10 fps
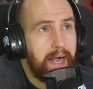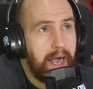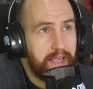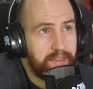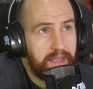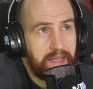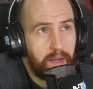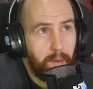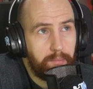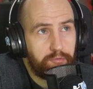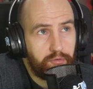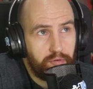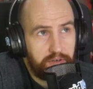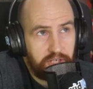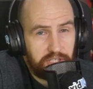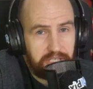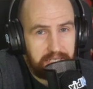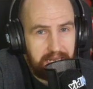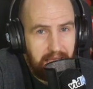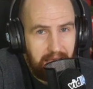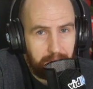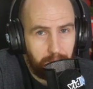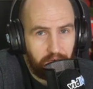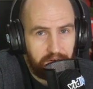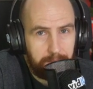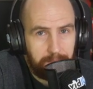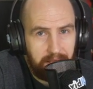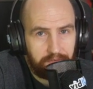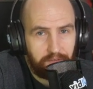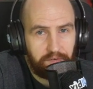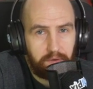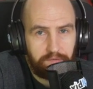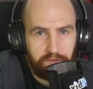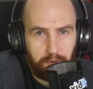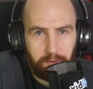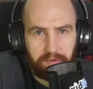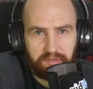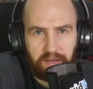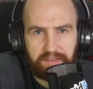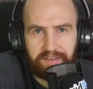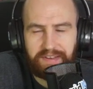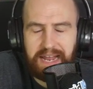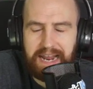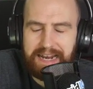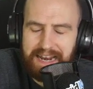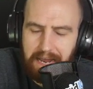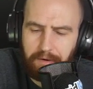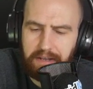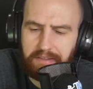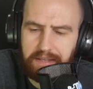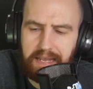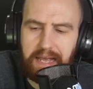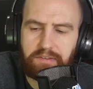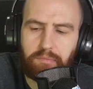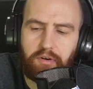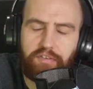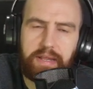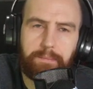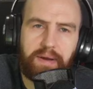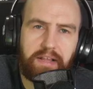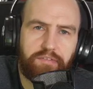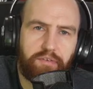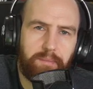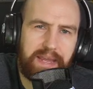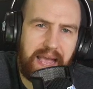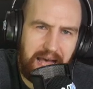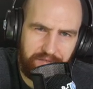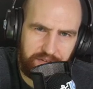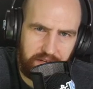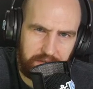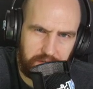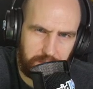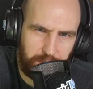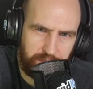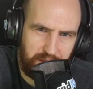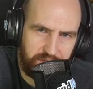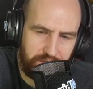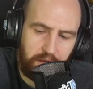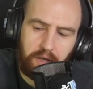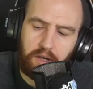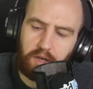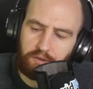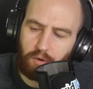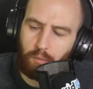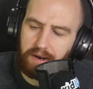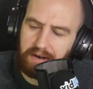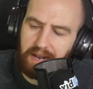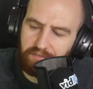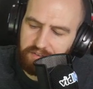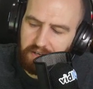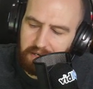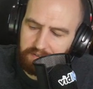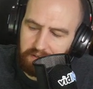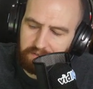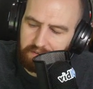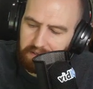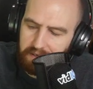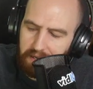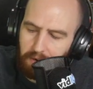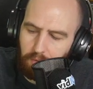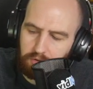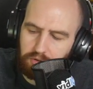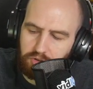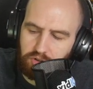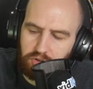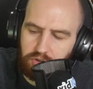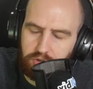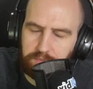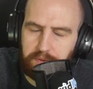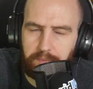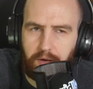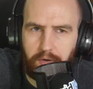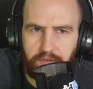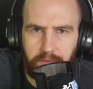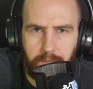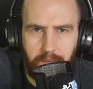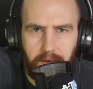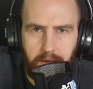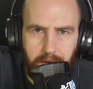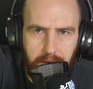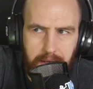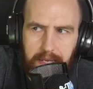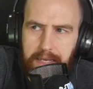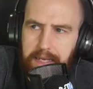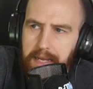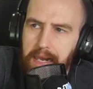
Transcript: I think traditionally it had more of an impact from a viewer perspective, and I, now I think it has more of an impact from an advertiser's perspective. So when an advertiser is saying, I want to promote my